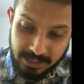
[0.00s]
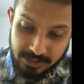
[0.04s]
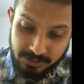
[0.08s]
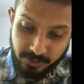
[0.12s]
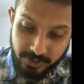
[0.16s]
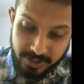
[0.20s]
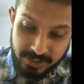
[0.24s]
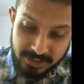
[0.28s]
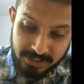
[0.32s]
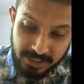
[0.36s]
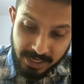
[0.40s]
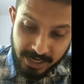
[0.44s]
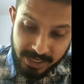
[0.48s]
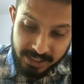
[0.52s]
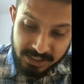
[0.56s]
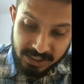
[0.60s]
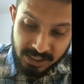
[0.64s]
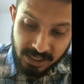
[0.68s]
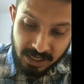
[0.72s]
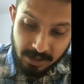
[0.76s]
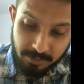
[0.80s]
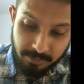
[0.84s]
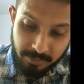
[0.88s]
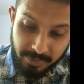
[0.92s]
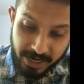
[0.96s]
so in
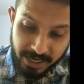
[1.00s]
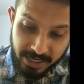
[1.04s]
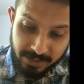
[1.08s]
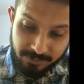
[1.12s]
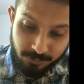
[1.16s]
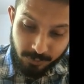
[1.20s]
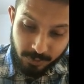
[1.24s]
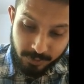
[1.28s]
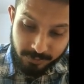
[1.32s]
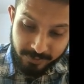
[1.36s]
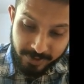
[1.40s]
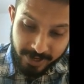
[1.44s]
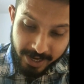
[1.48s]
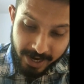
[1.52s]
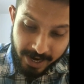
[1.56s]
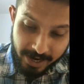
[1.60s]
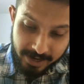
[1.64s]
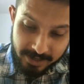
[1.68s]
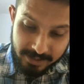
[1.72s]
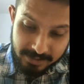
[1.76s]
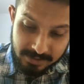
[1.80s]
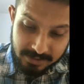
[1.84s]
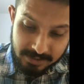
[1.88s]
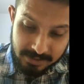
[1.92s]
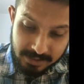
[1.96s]
selection combining, what we
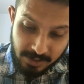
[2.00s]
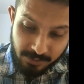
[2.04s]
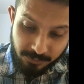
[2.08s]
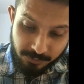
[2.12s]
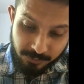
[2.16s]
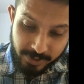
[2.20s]
had is